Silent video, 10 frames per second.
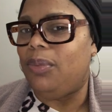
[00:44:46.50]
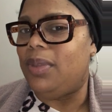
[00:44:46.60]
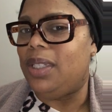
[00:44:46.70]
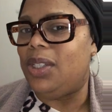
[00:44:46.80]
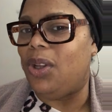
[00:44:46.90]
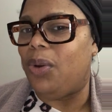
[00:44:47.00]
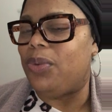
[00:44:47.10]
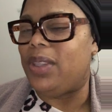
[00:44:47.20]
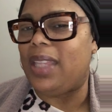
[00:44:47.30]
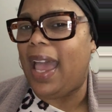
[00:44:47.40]
you
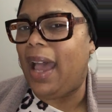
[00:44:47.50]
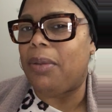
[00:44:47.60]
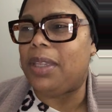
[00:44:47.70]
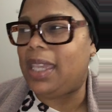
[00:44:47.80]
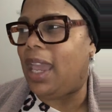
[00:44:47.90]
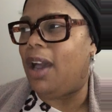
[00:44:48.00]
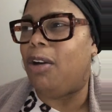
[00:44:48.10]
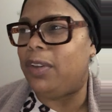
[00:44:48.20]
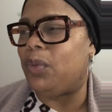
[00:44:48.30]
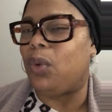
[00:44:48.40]
know, how the
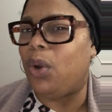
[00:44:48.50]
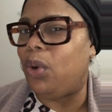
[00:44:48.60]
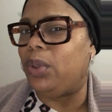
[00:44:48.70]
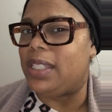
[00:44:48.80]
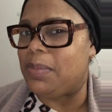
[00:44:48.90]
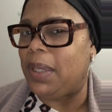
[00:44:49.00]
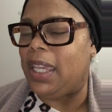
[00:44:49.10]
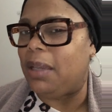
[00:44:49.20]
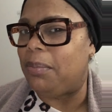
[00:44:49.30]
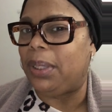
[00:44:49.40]
Calvin role is
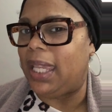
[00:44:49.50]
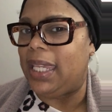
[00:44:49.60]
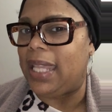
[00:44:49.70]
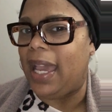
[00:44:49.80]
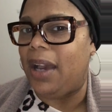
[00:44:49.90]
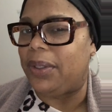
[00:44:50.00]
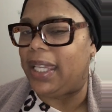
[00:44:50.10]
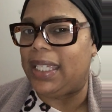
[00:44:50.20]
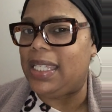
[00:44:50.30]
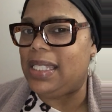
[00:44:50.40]
being played out.
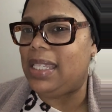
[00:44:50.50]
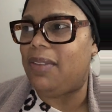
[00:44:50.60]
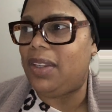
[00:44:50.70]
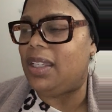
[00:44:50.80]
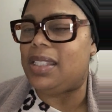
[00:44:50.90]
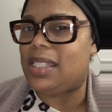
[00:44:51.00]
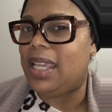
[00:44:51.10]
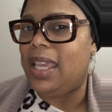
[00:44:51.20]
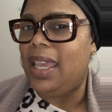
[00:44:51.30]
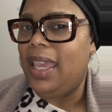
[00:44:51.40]
Like, he's given us
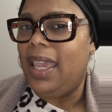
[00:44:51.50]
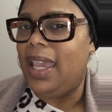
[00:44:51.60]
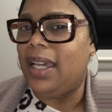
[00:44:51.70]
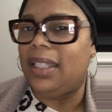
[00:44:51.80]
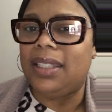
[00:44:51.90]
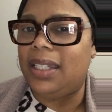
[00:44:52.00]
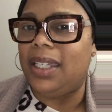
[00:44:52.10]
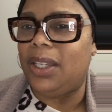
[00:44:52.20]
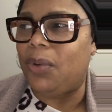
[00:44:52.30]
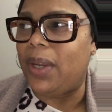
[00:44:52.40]
hella
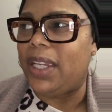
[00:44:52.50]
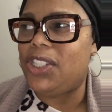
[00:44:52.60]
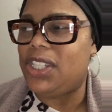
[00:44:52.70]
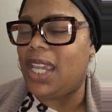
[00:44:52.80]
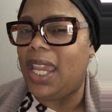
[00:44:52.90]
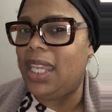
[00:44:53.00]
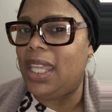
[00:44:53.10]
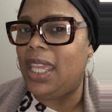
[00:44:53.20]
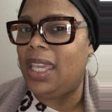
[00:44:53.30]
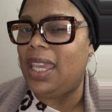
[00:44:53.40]

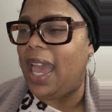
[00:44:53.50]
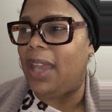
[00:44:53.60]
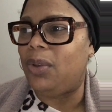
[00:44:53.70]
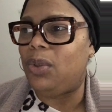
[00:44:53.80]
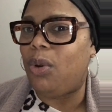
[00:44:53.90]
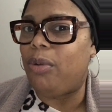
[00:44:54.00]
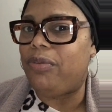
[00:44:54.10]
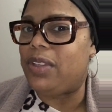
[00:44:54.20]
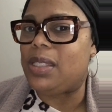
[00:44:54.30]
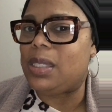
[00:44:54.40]
ingratiating. I don't know
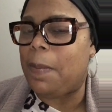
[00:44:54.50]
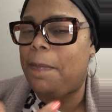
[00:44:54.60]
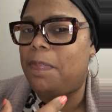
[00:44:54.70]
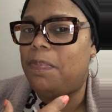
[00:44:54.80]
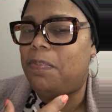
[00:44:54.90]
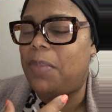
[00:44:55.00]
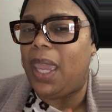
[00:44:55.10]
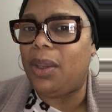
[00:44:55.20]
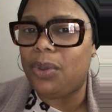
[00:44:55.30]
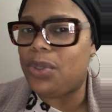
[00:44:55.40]
if it's to
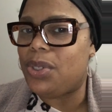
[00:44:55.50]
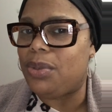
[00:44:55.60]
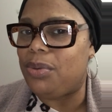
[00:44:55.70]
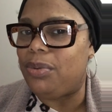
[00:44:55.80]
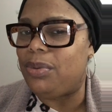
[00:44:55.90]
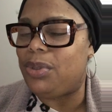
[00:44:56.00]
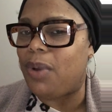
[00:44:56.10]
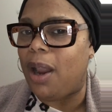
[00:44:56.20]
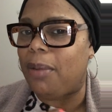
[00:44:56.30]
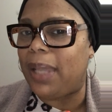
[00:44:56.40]
pander to
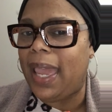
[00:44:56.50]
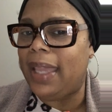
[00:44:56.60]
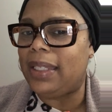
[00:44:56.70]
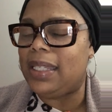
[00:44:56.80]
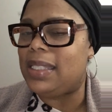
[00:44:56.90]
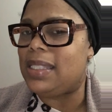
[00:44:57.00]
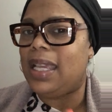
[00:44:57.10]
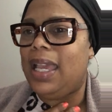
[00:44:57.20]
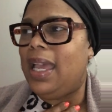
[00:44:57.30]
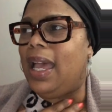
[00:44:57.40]
our blackness.
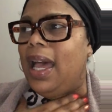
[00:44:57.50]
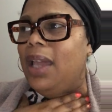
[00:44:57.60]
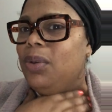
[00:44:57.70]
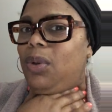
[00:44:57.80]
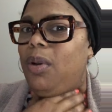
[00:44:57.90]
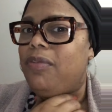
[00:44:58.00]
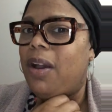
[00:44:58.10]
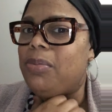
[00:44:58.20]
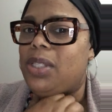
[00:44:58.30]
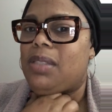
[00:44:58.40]
I don't know if
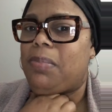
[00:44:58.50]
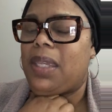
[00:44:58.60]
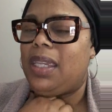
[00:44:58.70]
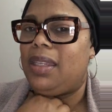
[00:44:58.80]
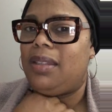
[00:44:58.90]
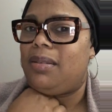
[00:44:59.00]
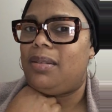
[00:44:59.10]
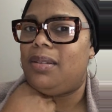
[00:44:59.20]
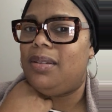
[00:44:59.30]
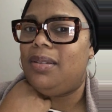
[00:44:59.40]
I'm just being
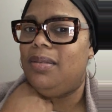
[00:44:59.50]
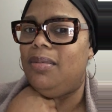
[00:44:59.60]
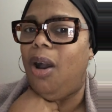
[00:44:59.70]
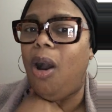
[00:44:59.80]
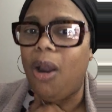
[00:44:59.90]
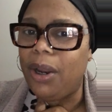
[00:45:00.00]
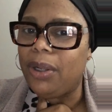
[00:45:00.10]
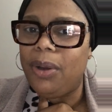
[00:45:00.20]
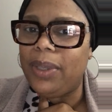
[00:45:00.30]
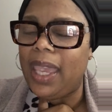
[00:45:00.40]
hard
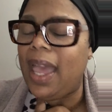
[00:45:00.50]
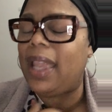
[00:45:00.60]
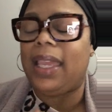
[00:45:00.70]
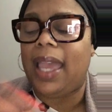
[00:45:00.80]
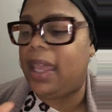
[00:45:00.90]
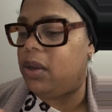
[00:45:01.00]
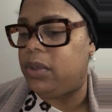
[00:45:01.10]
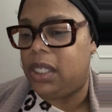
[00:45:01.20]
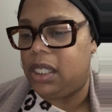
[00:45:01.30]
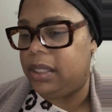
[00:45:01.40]
on Calvin. I don't
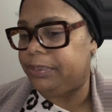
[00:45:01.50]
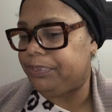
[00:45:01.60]
get it.